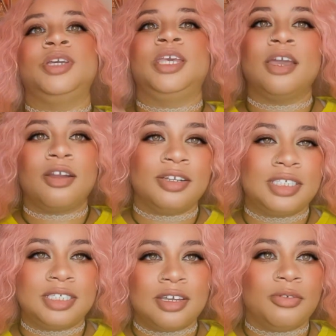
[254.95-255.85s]
get her to
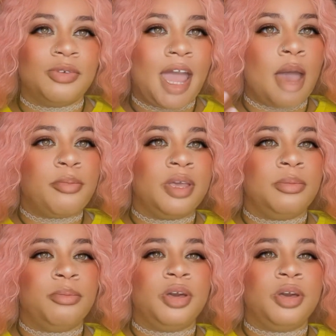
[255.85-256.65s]
tell what happened,